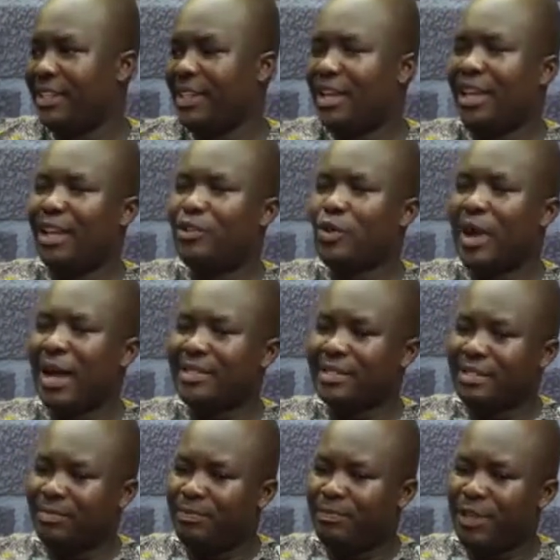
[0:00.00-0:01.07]
And so as
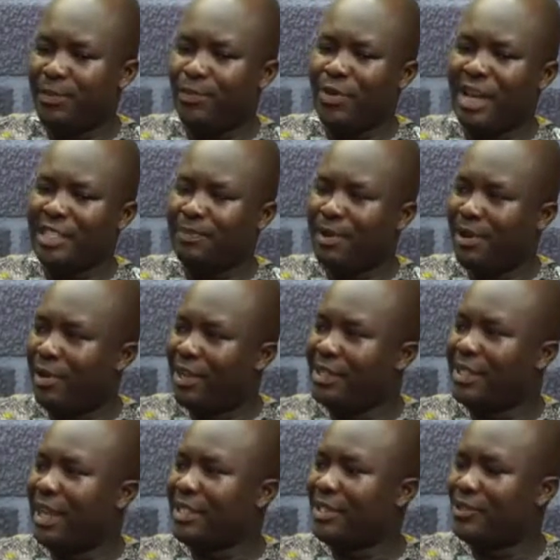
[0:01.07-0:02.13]
people, as parents,
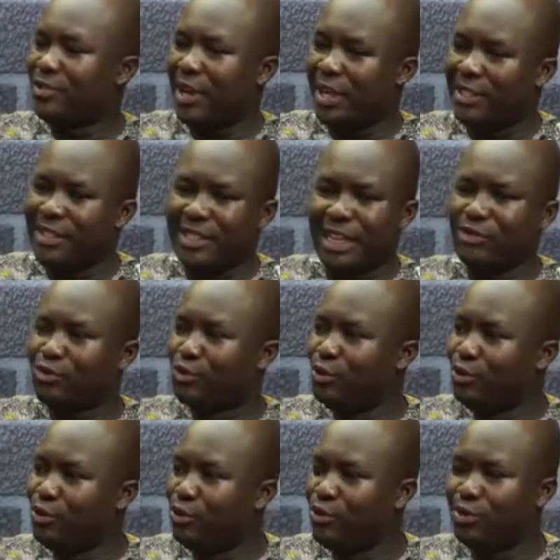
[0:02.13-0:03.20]
as societies, as
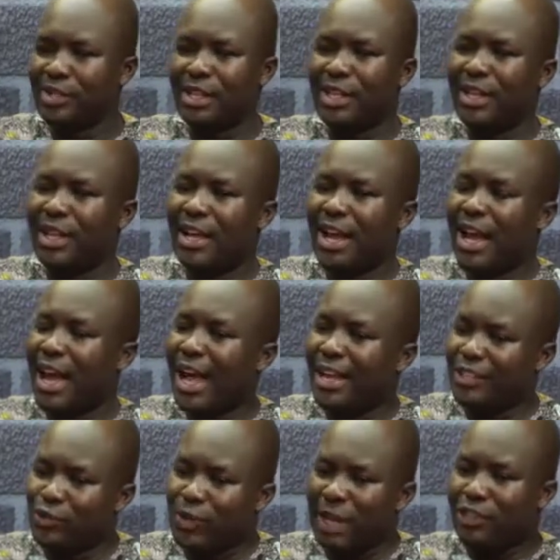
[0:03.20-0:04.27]
schools,
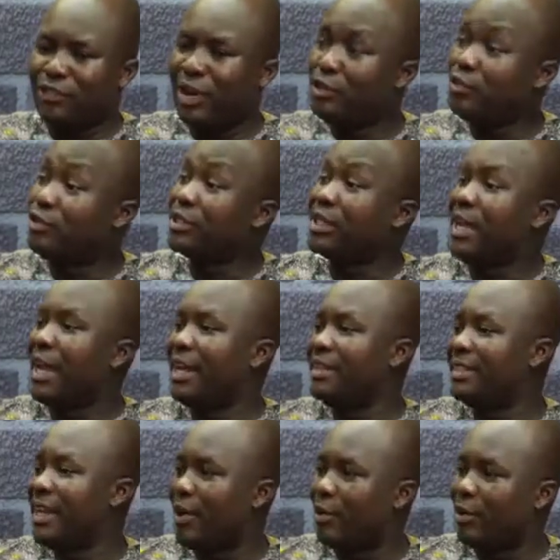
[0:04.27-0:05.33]
as we are trying to socialize
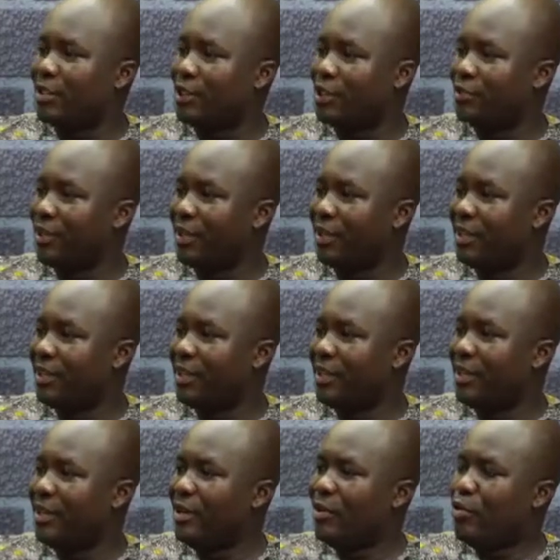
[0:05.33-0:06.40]
our children,
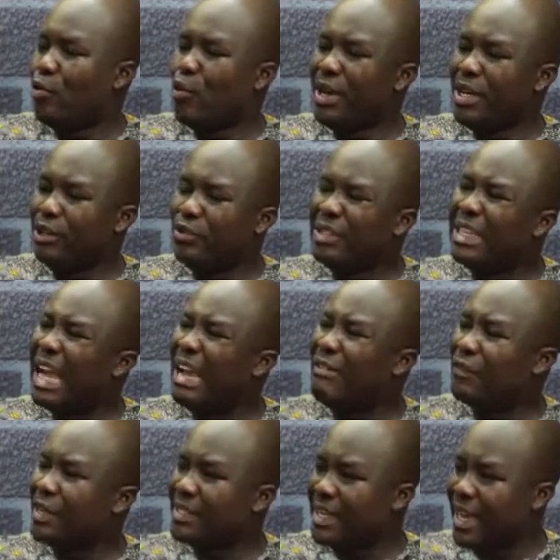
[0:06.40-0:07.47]
we need to
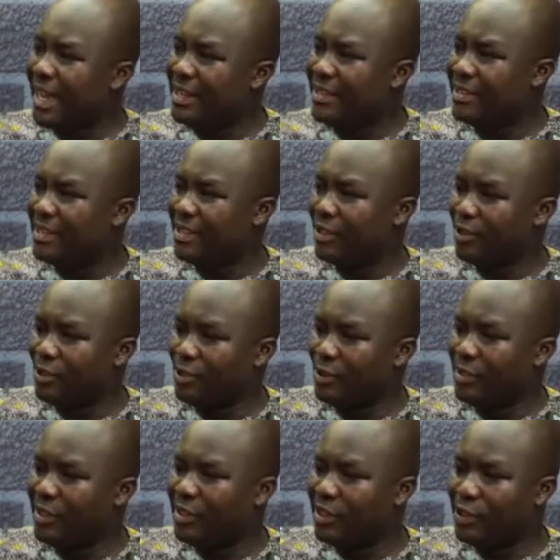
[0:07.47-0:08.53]
de-emphasize,
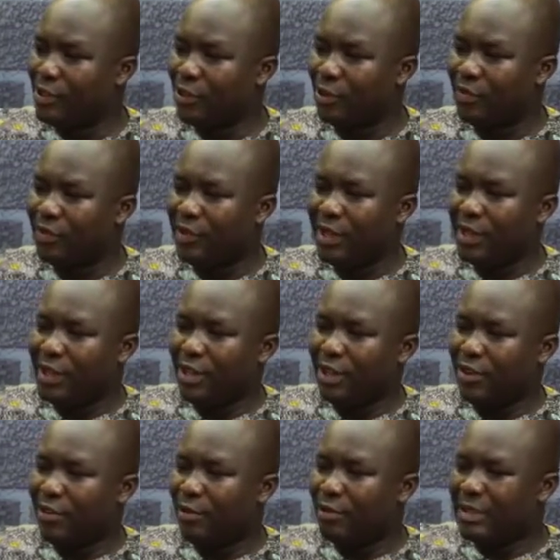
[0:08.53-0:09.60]
this issue of,
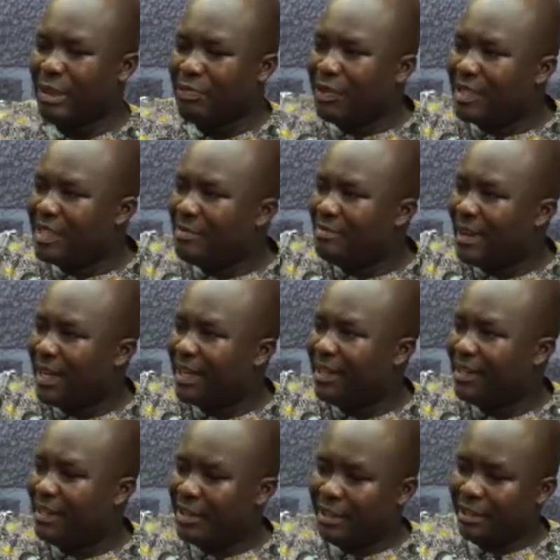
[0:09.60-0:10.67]
separating men,
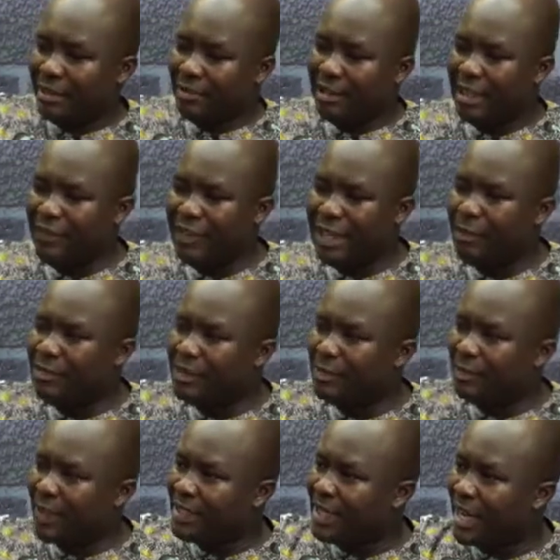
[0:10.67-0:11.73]
giving them
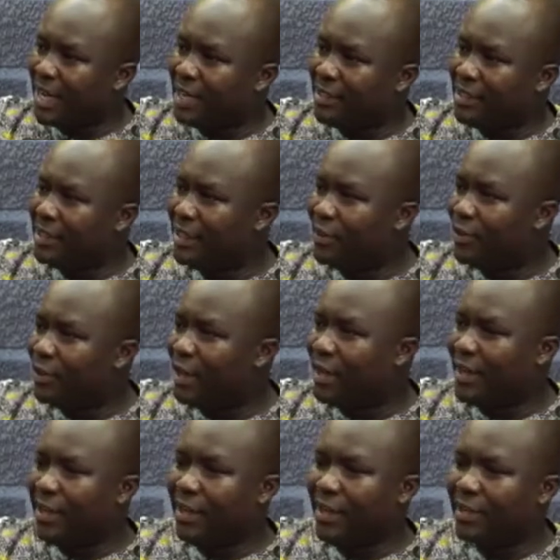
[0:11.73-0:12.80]
special,
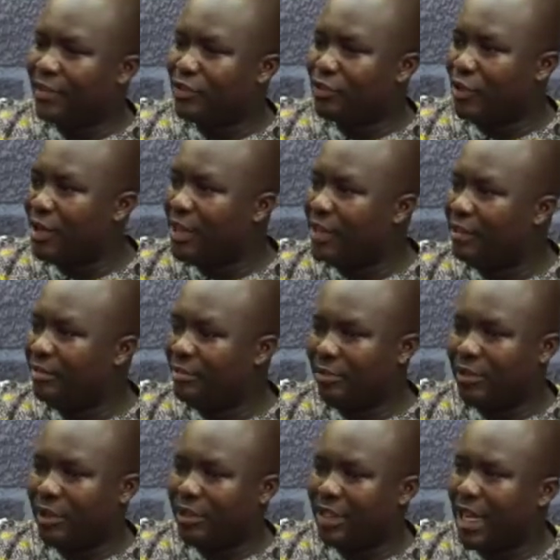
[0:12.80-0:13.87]
training,
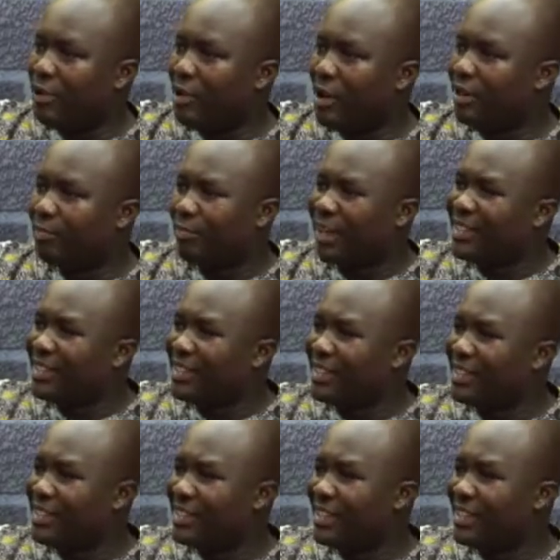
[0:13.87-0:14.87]
child rearing practices,